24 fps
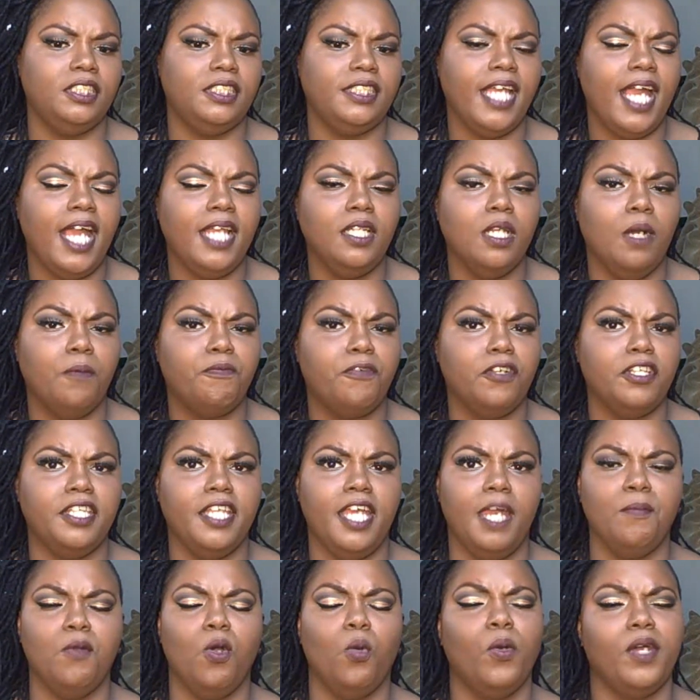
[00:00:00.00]
stand up for
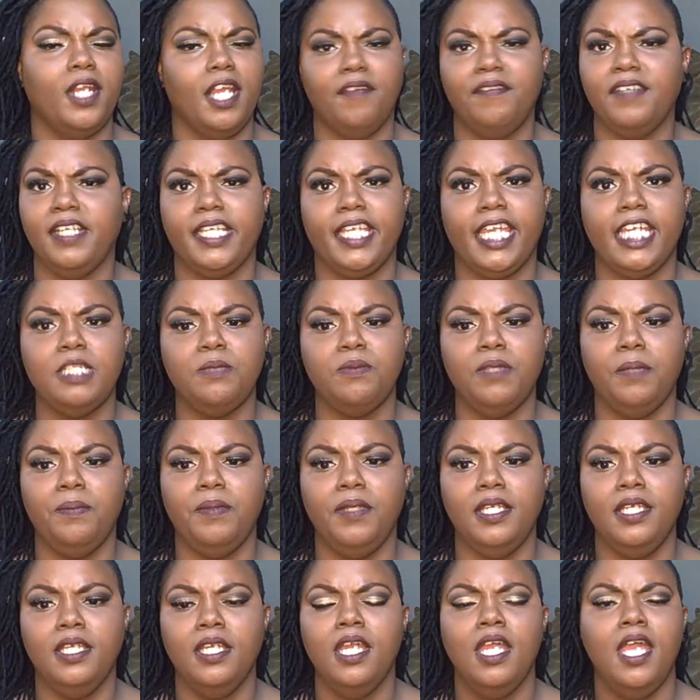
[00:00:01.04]
them or whatever the case may
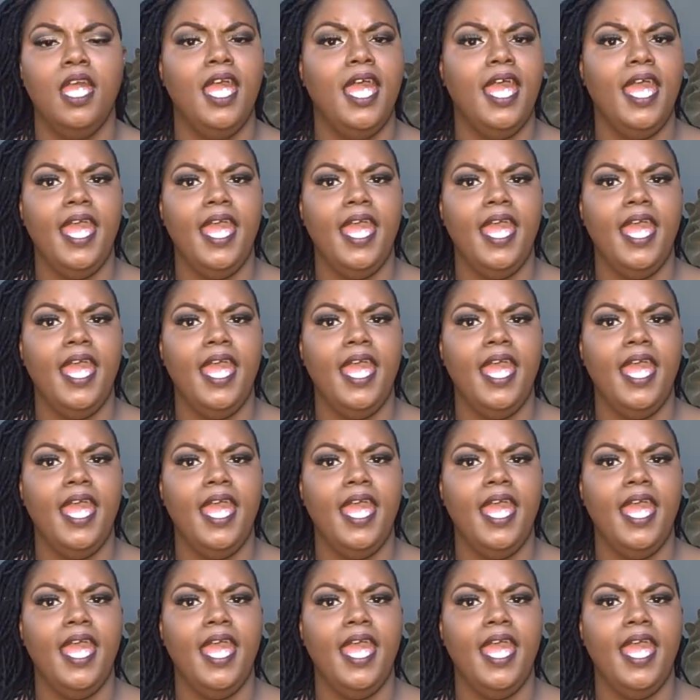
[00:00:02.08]
be.